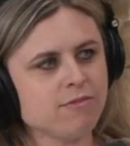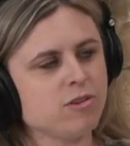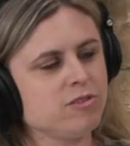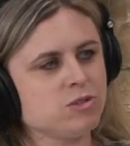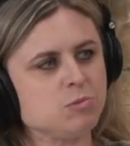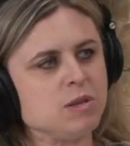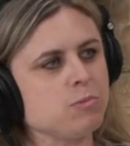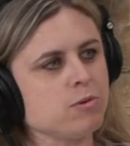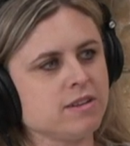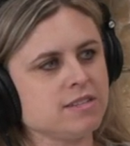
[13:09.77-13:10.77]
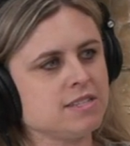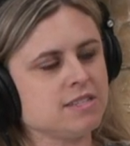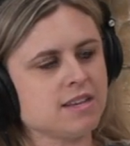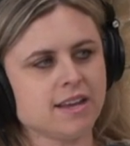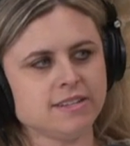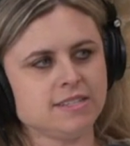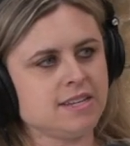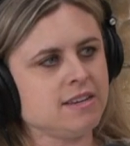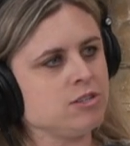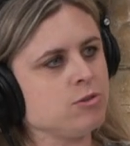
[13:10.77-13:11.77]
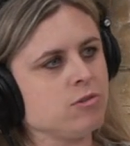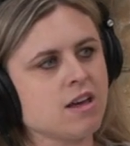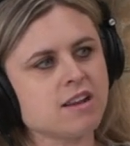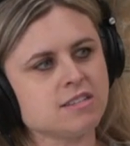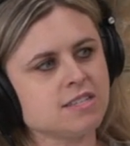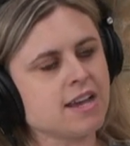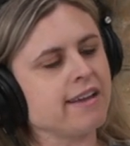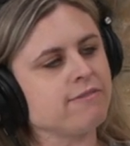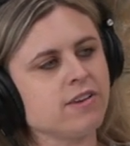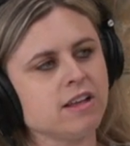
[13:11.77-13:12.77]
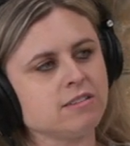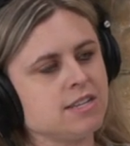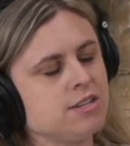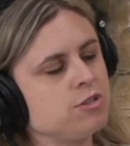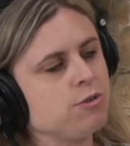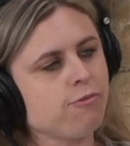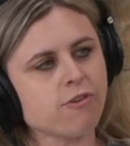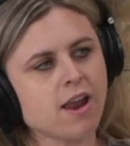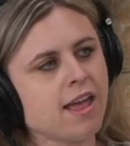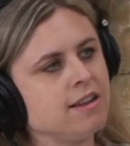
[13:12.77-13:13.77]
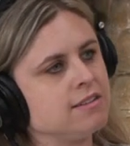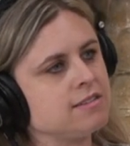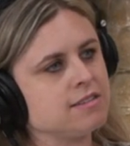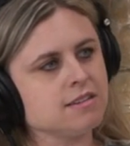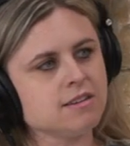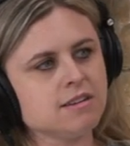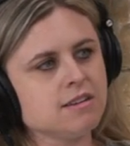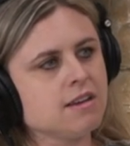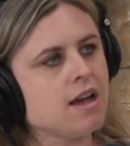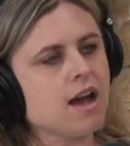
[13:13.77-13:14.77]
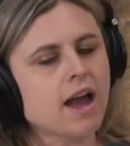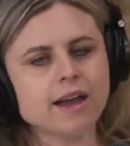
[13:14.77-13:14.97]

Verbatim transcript: of one of those people that's I didn't do a lot name? of Seinfeld, didn't do Friends. You didn't watch Seinfeld?